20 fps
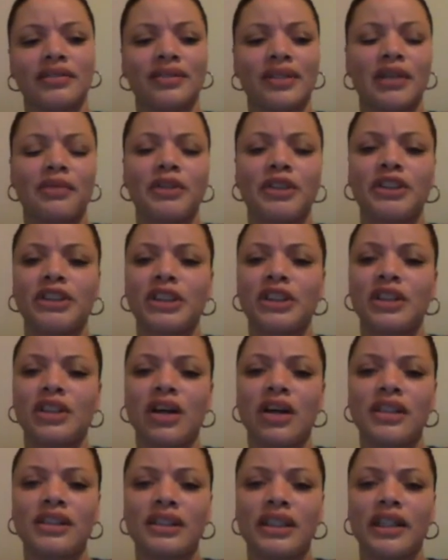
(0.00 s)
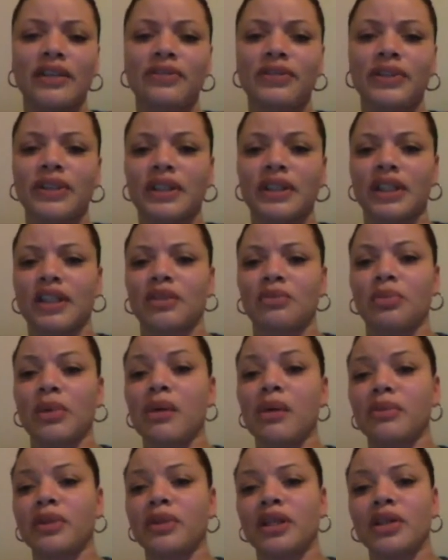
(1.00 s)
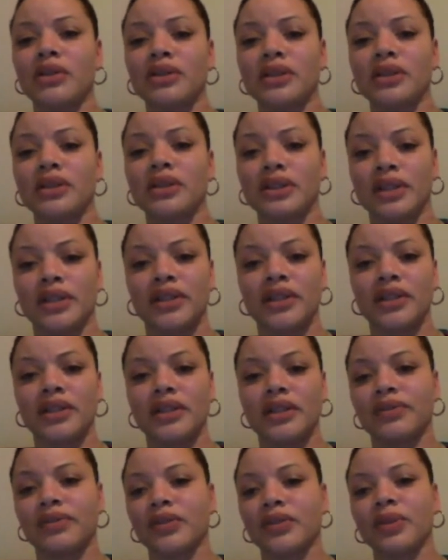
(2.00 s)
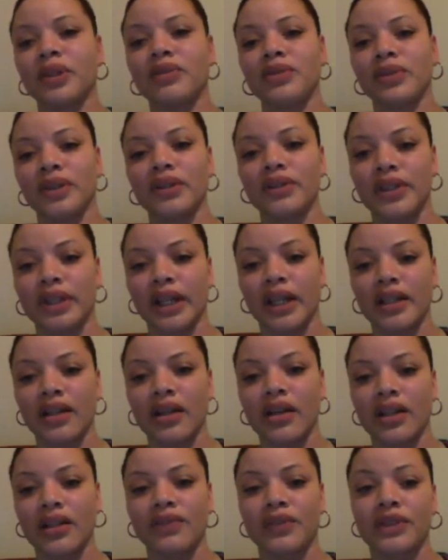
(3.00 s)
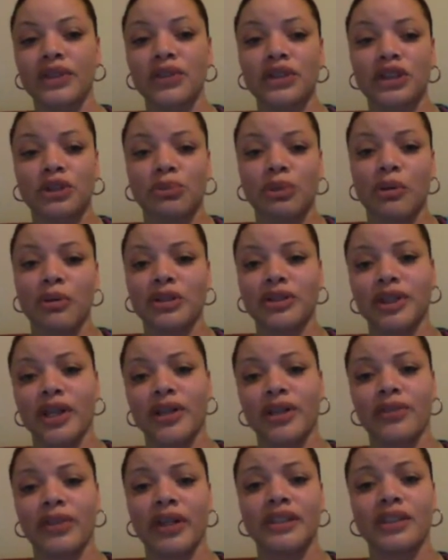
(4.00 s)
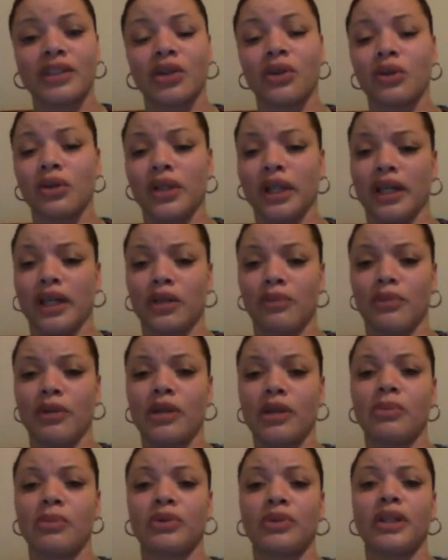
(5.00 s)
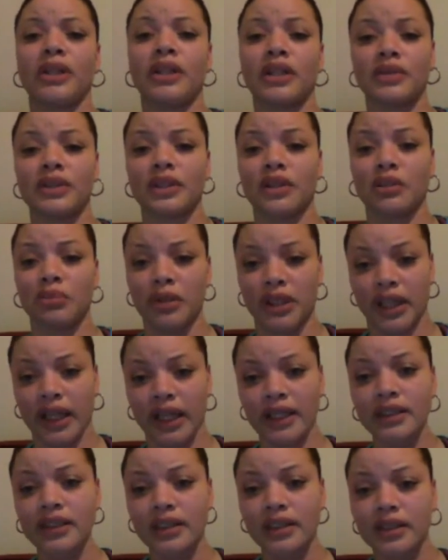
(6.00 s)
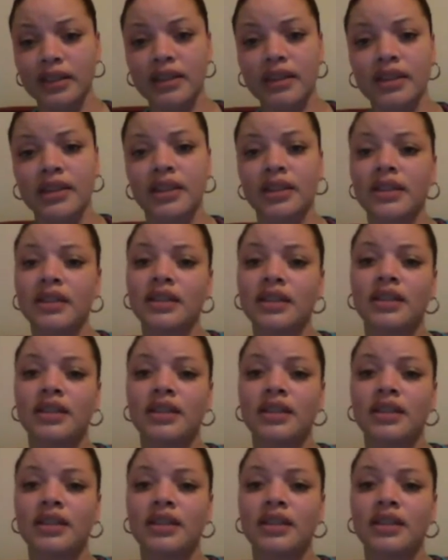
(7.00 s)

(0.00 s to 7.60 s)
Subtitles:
I mean, she lost everything probably close to her, for one, for living that long, and for two, she probably sacrificed a whole lot of people thinking it was going to be the answer.